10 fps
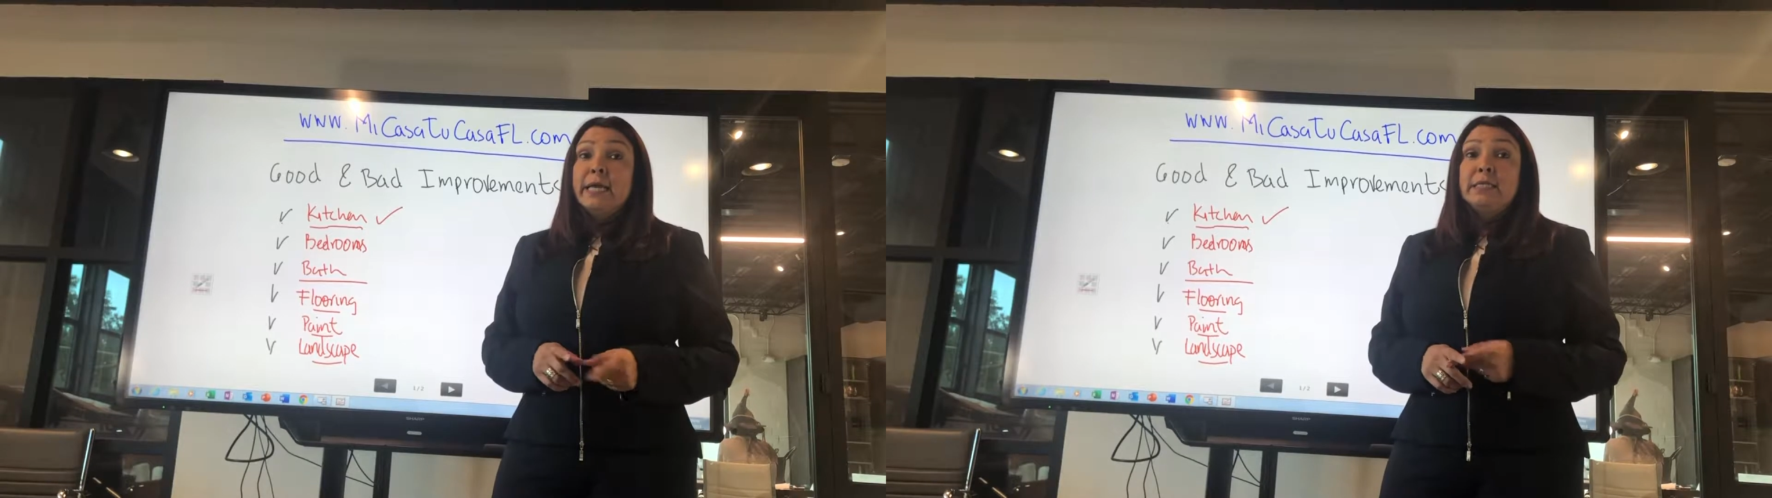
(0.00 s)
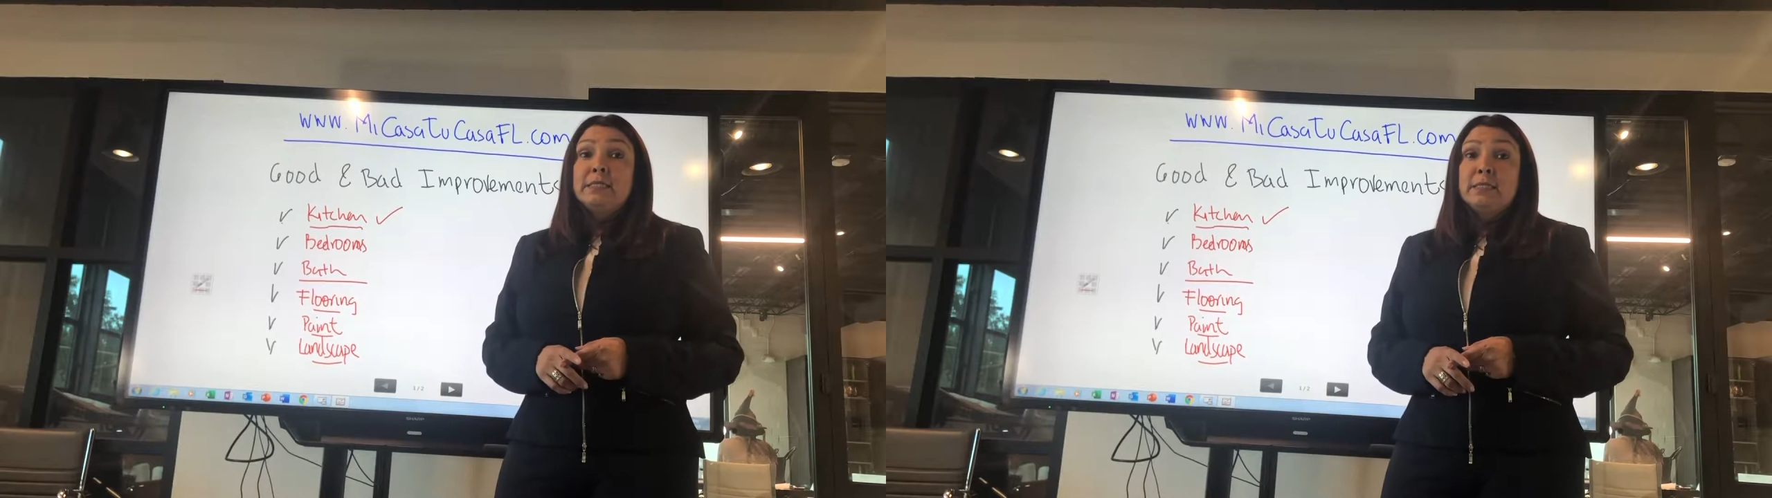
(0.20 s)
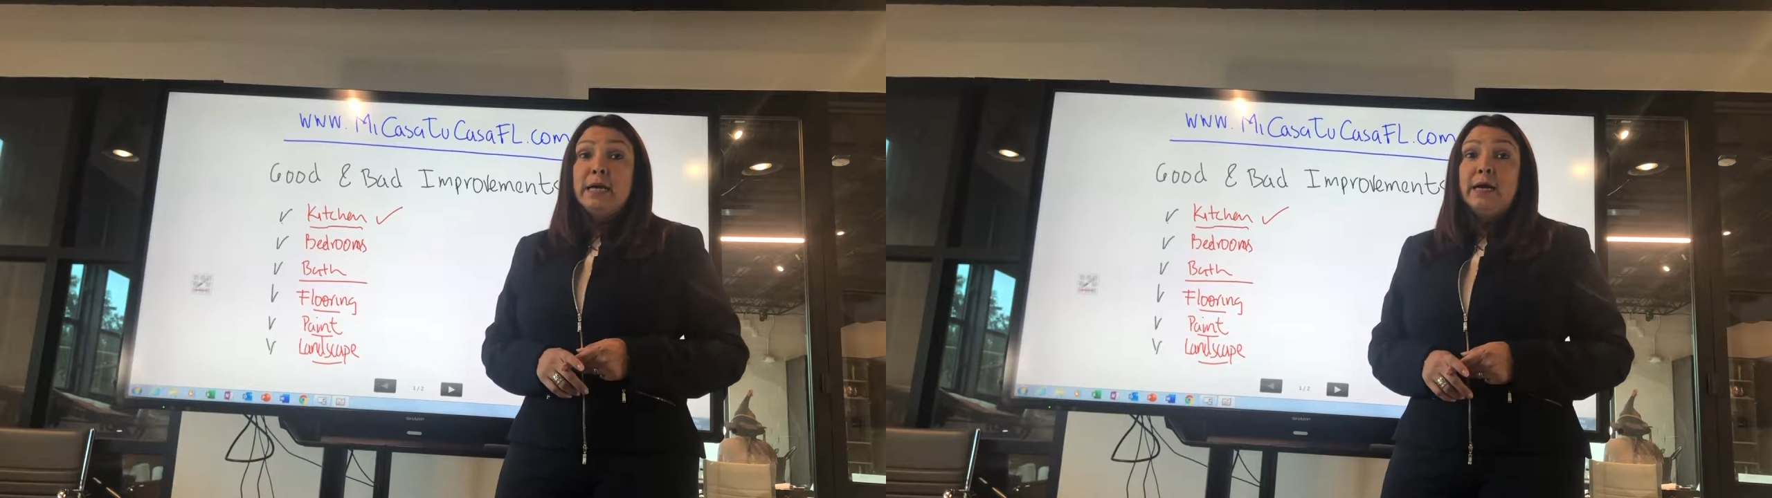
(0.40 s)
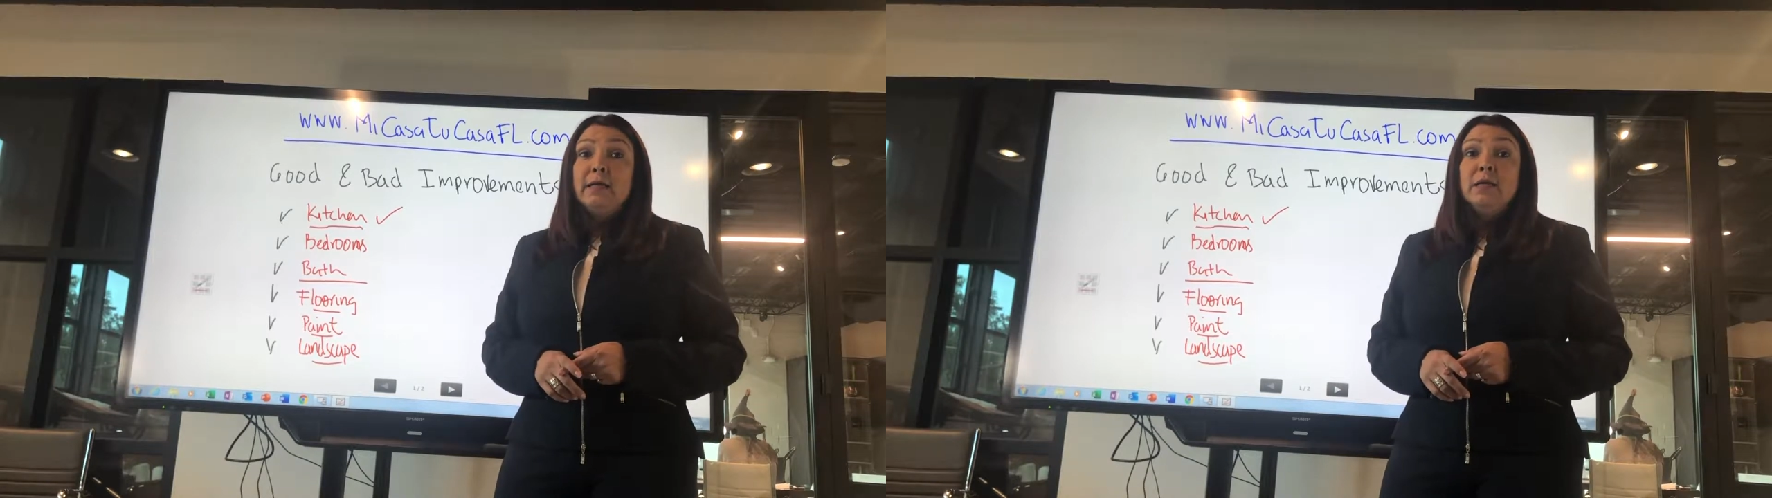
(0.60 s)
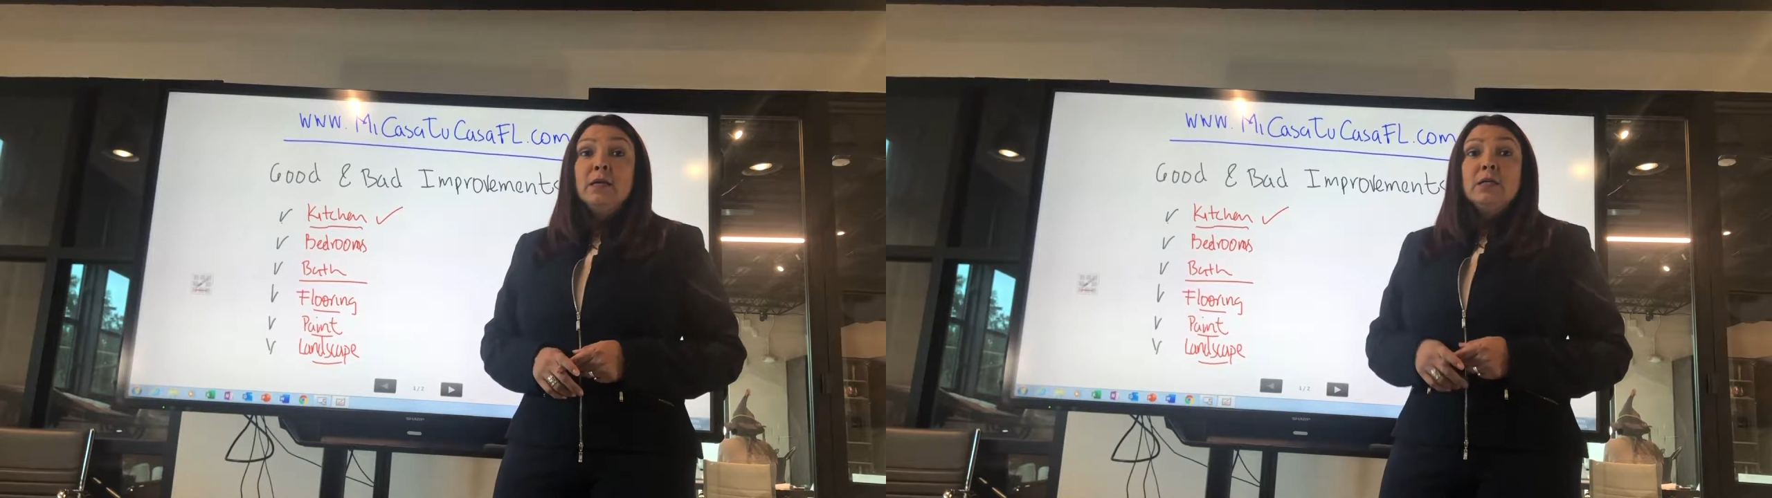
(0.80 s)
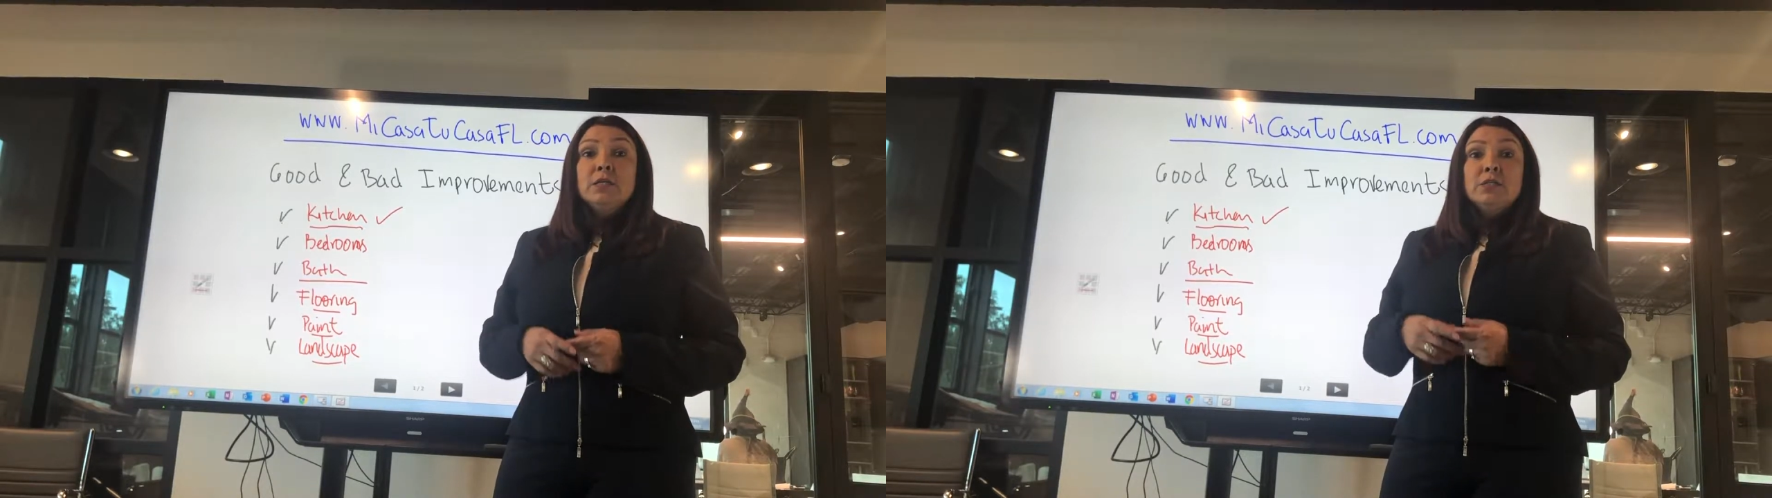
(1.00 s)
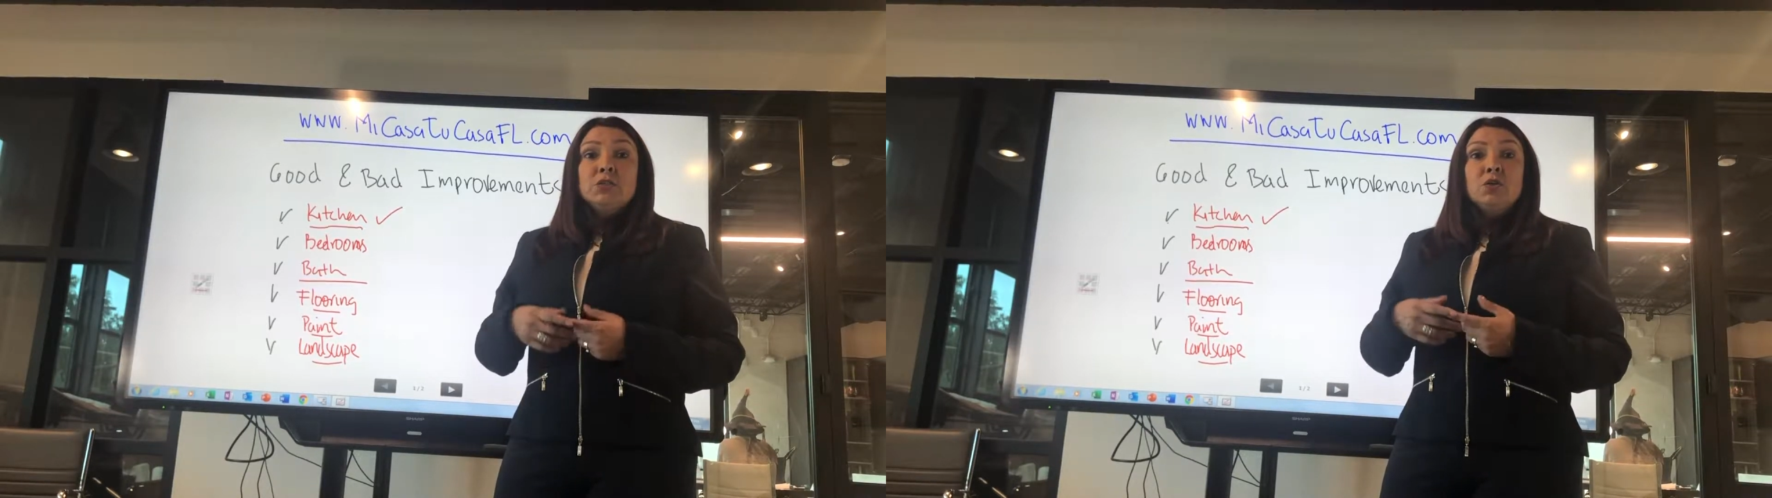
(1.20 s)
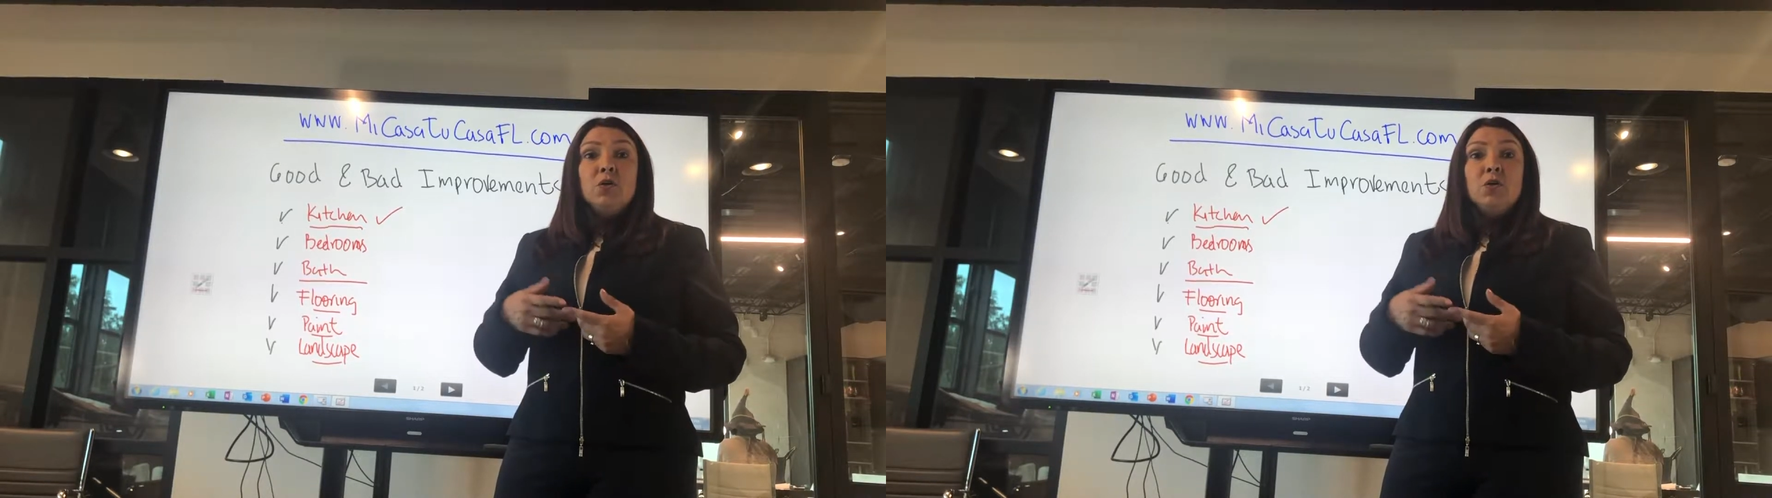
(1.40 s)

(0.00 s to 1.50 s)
it's not. So